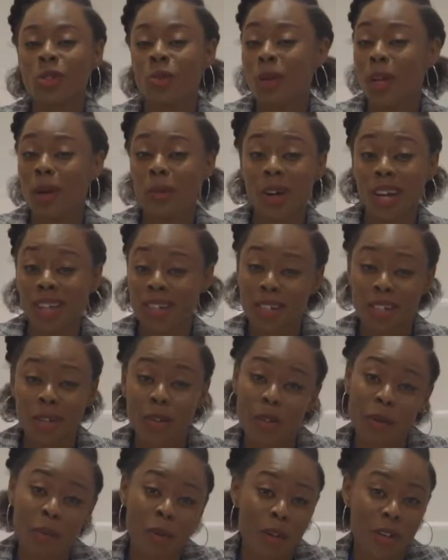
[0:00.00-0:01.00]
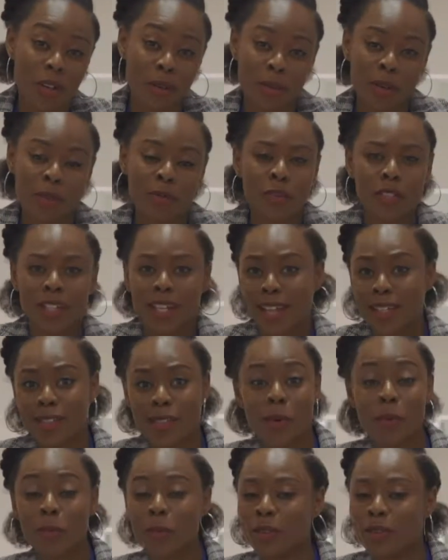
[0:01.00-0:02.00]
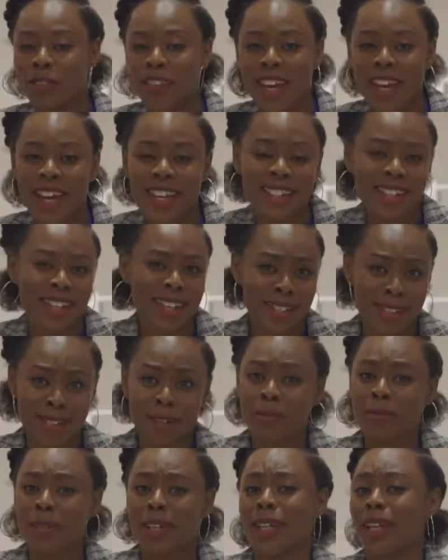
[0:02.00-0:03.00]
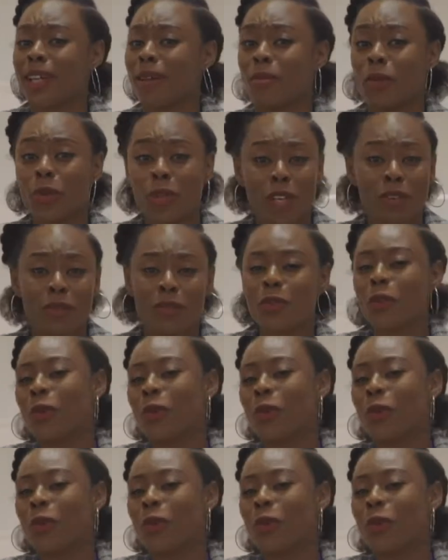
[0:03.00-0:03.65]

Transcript: is what I'm actually going to be on about for the next couple of years, and it's something that I'm looking